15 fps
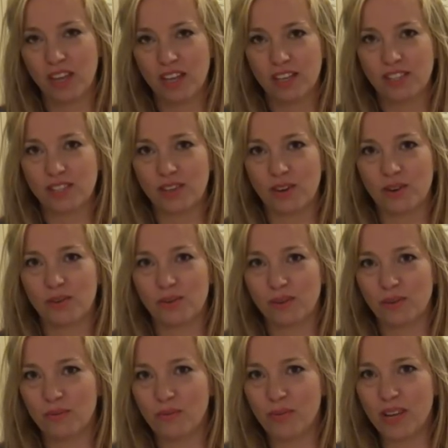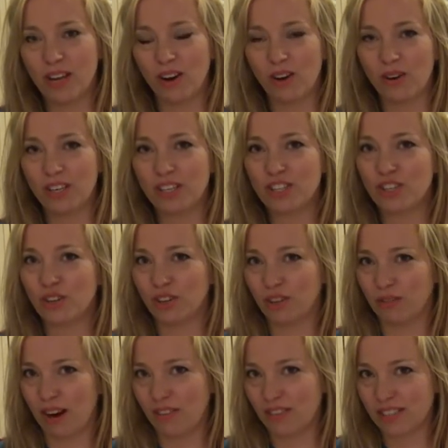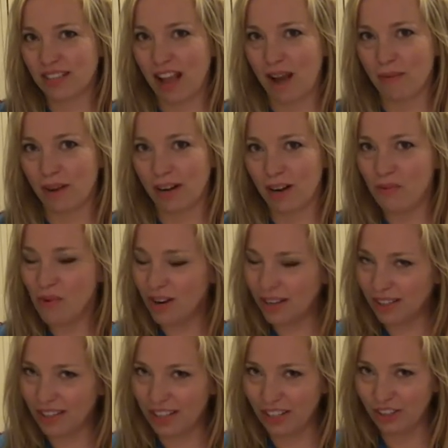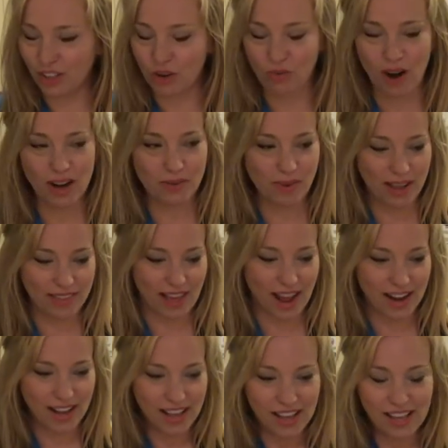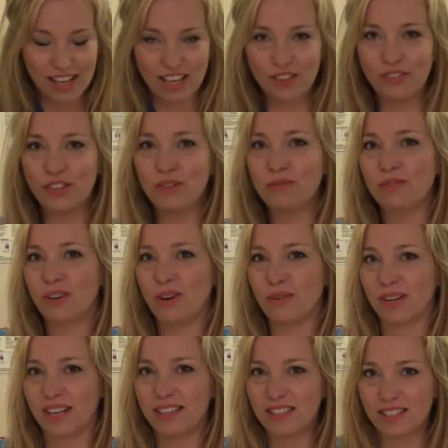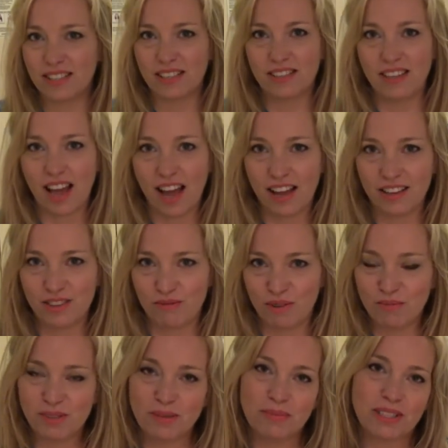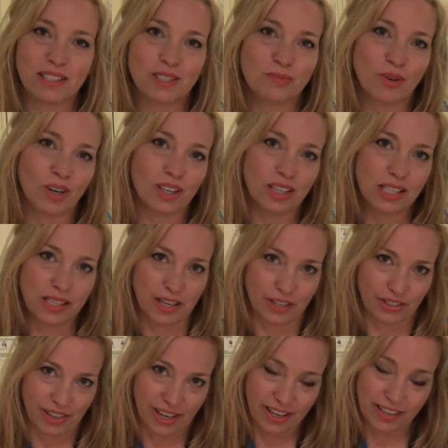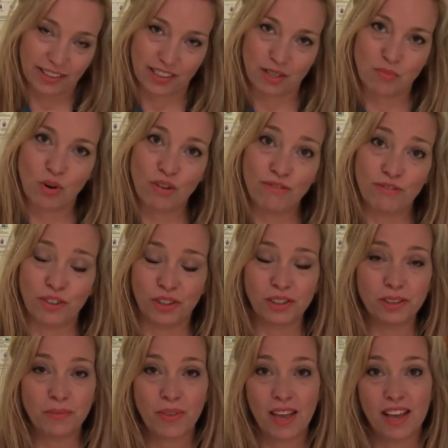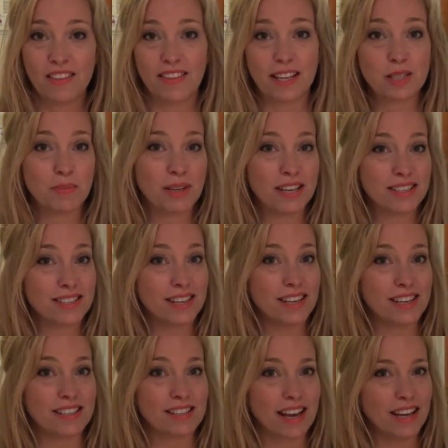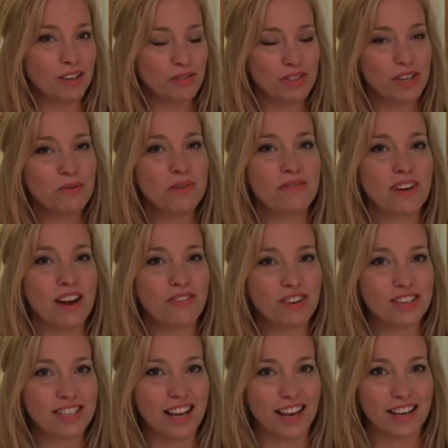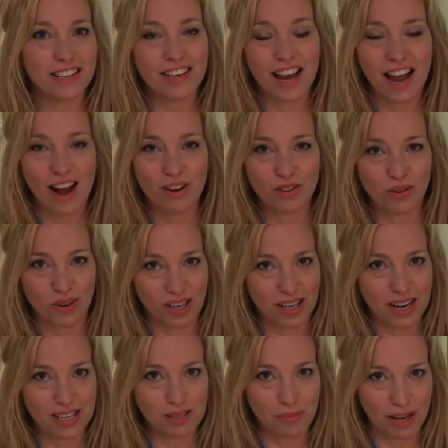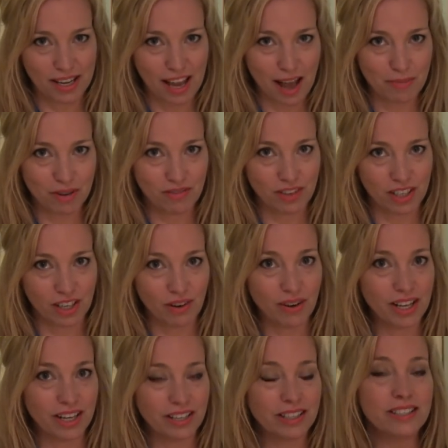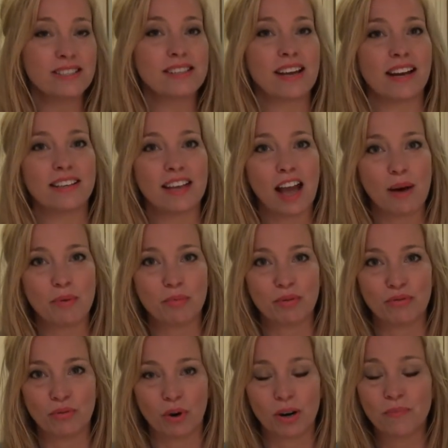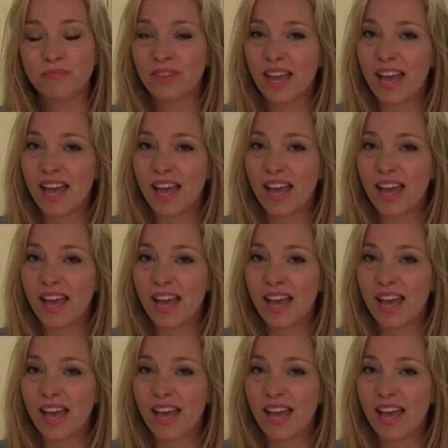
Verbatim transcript: So we are going to show you around this cabin and I wanted to let you know right away that if you notice that the room seems a little more cluttery and a little more full, that's because it is. I don't think we've ever done a how to organize my cabin video in an inside cabin before.